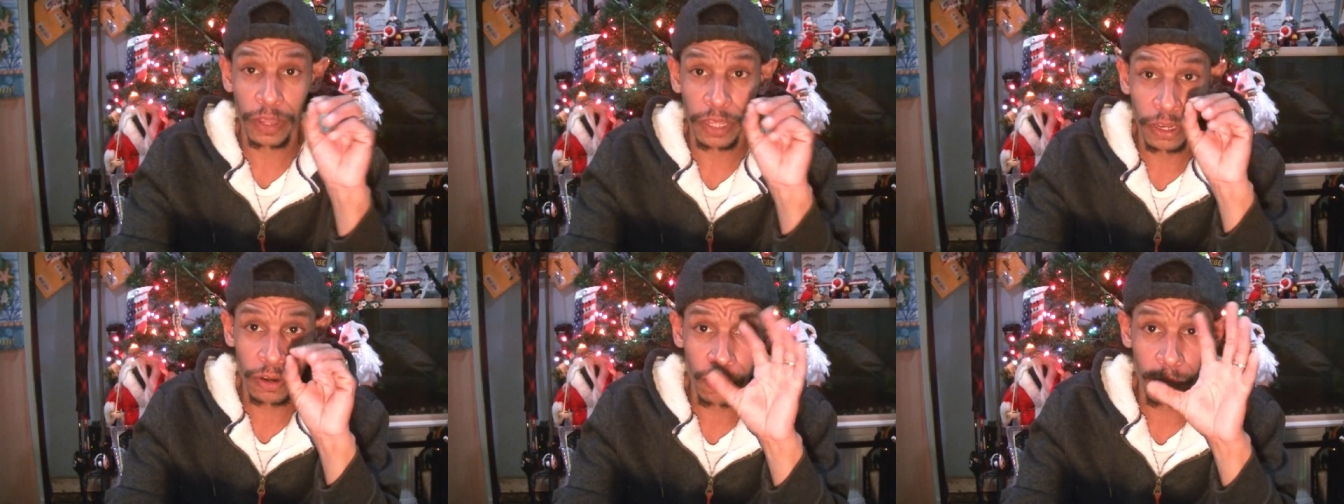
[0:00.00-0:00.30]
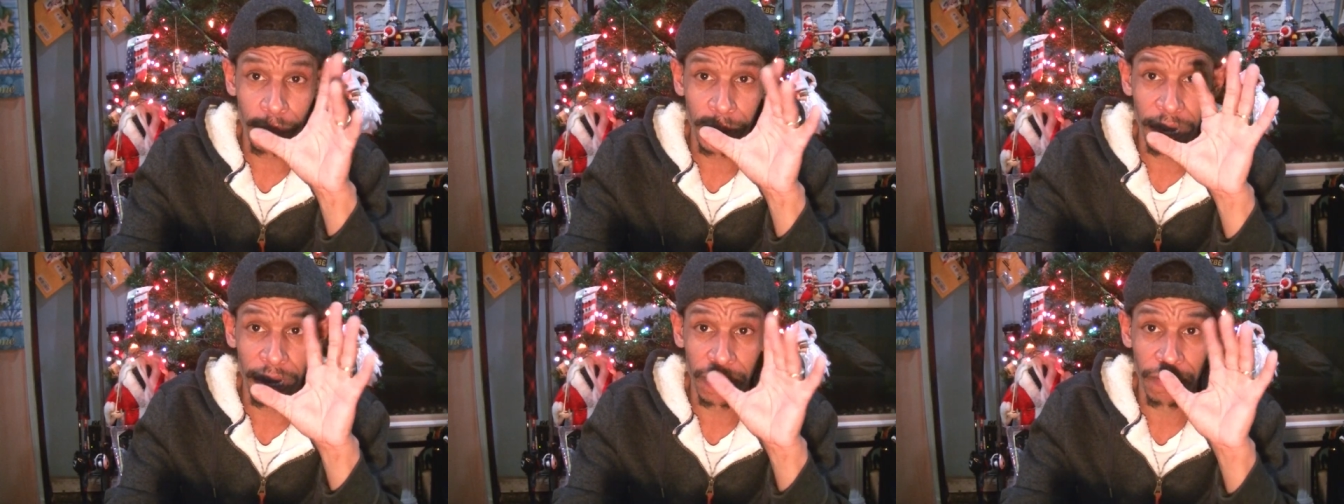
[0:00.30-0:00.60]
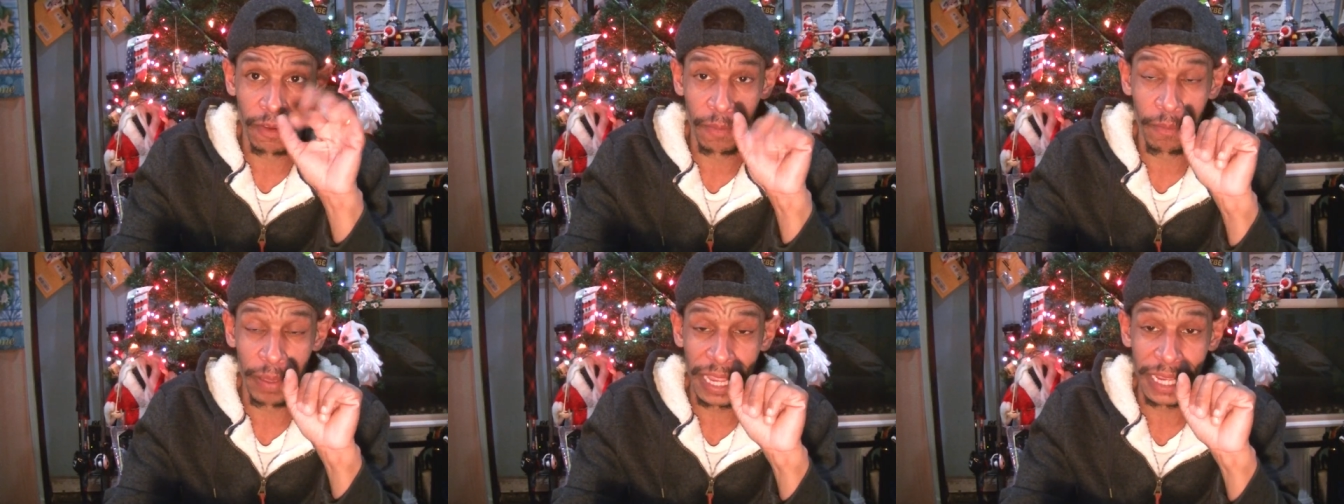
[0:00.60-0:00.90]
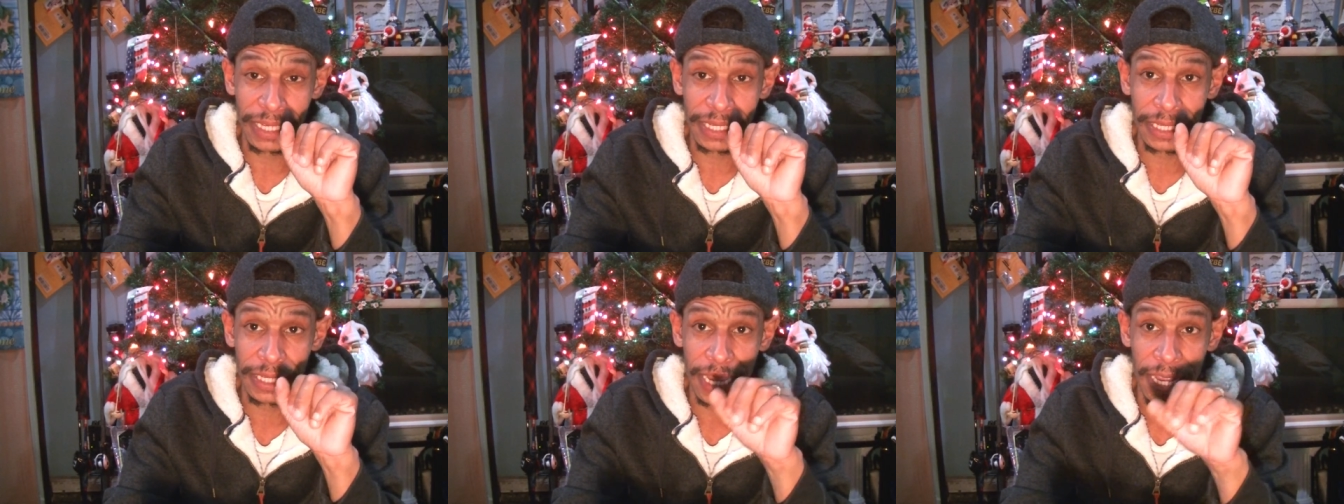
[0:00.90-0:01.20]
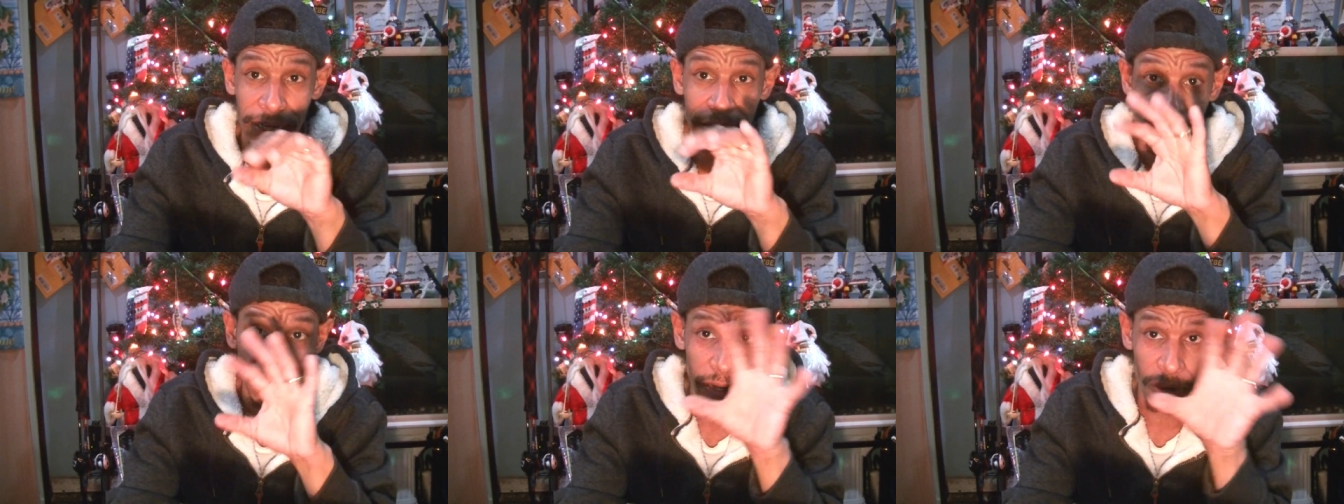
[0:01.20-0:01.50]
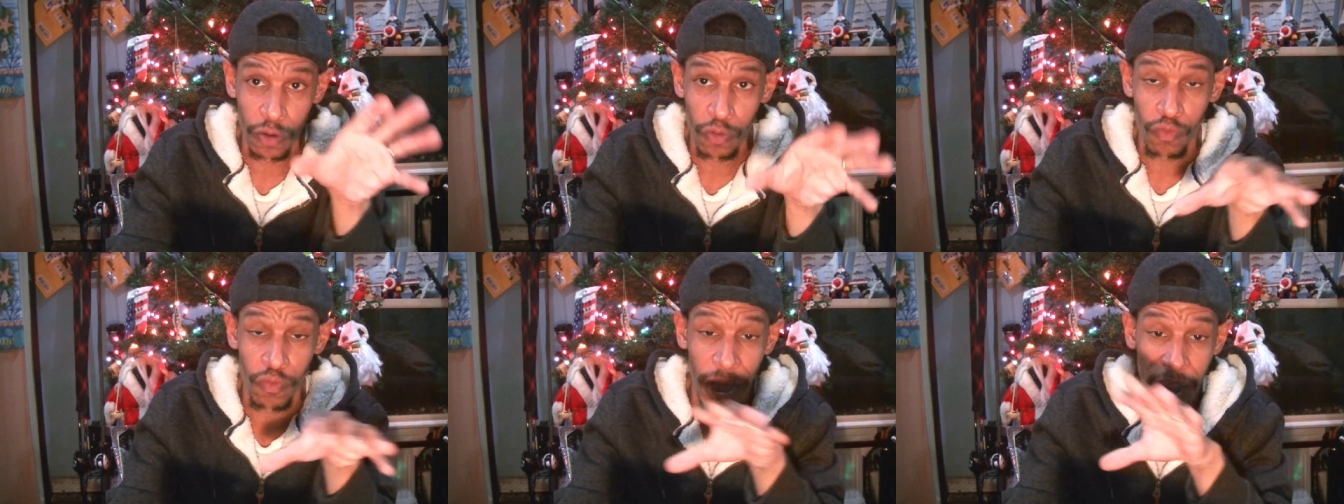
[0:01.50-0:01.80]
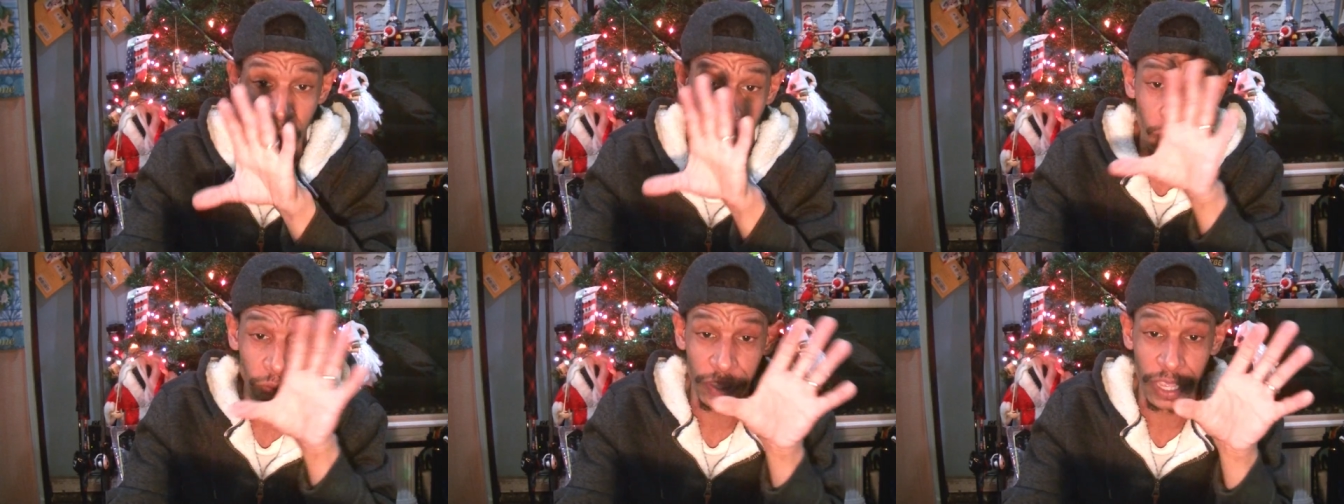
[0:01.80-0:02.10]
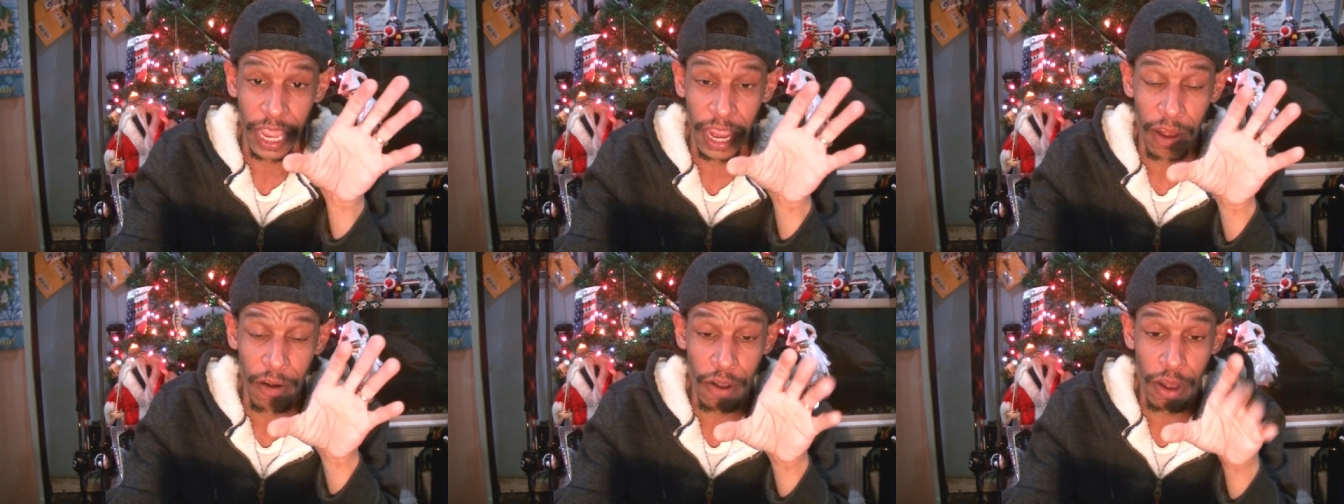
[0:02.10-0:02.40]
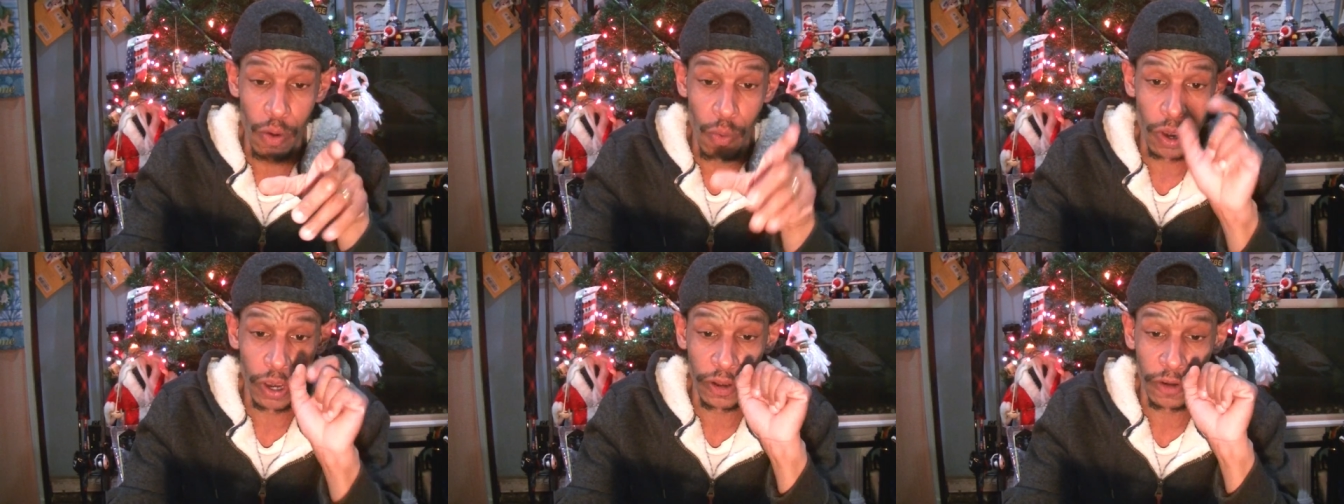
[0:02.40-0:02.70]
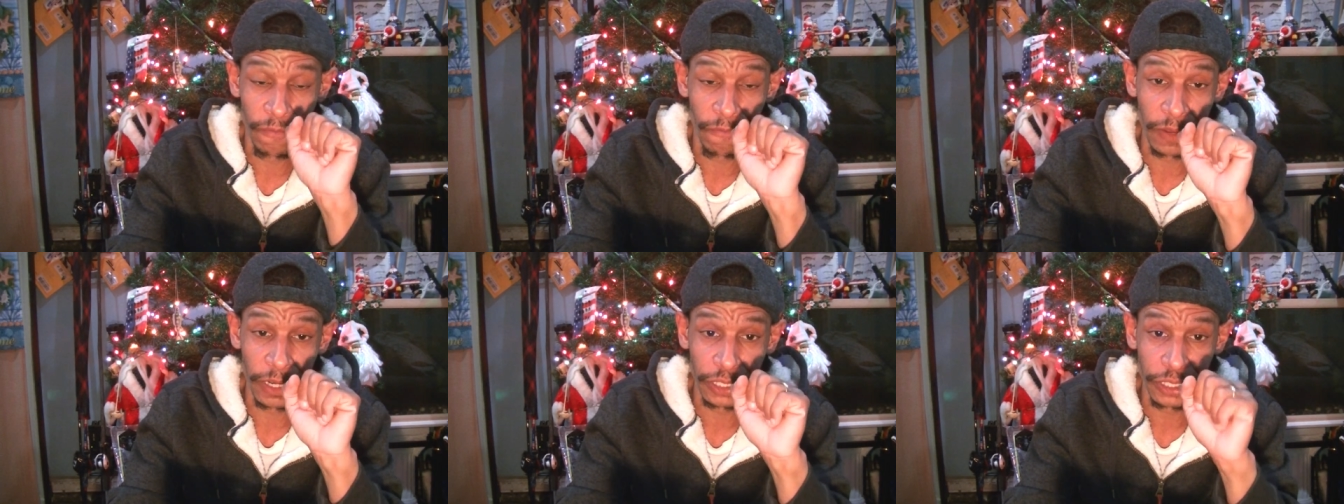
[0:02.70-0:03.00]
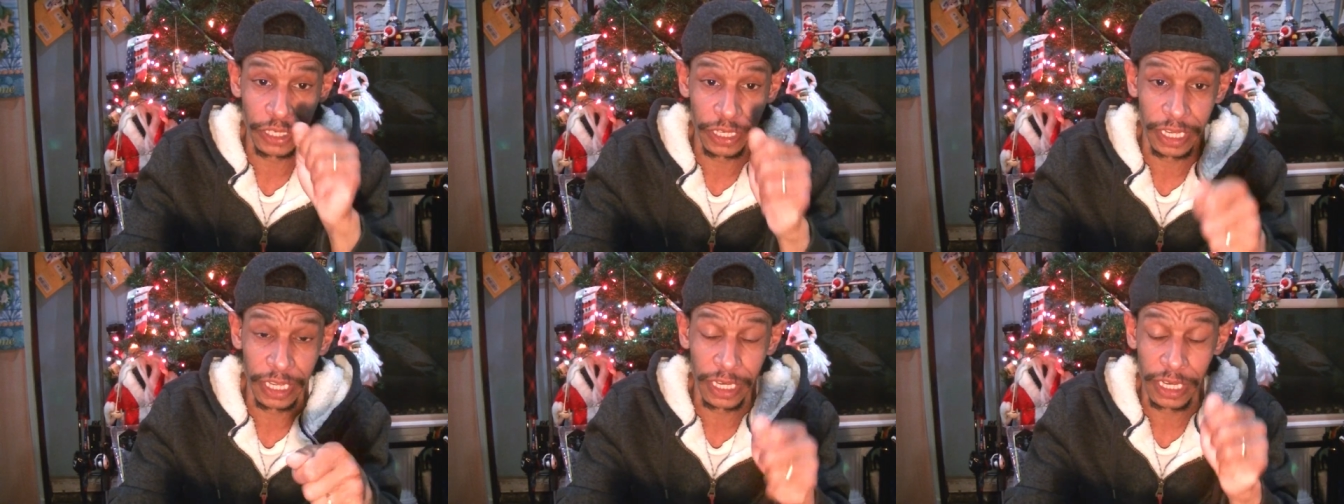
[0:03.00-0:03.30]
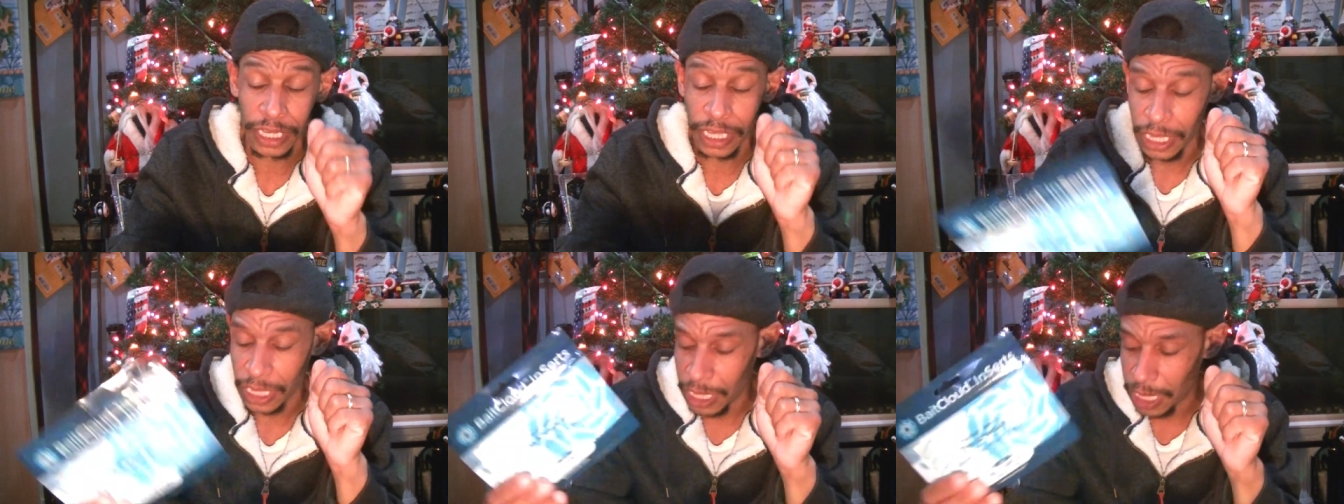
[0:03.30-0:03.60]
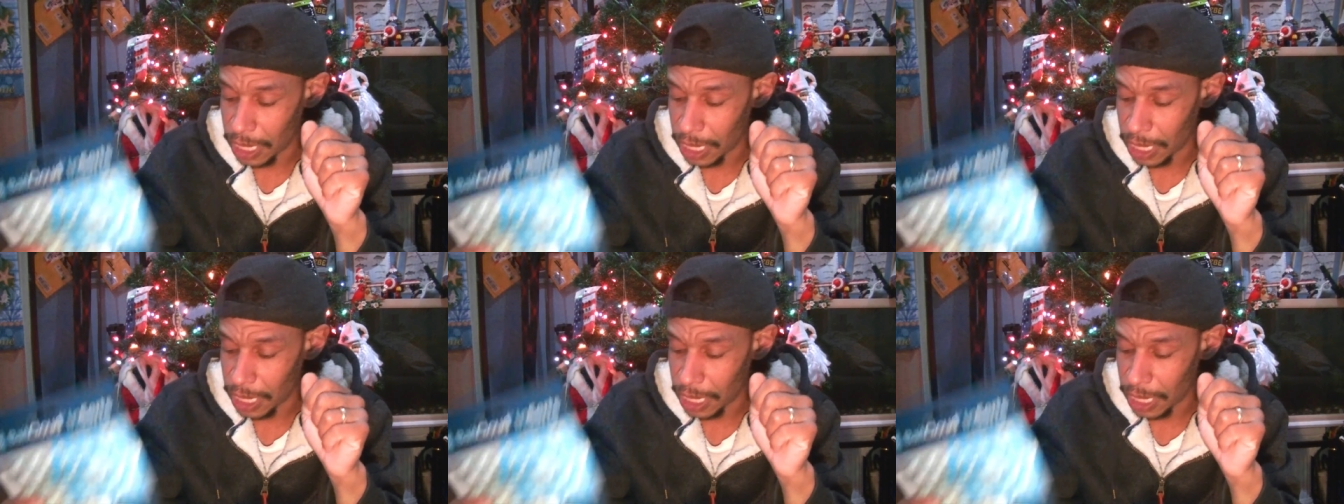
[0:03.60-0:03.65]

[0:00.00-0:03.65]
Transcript: a little bit of a bait scent around the area where you're fishing it.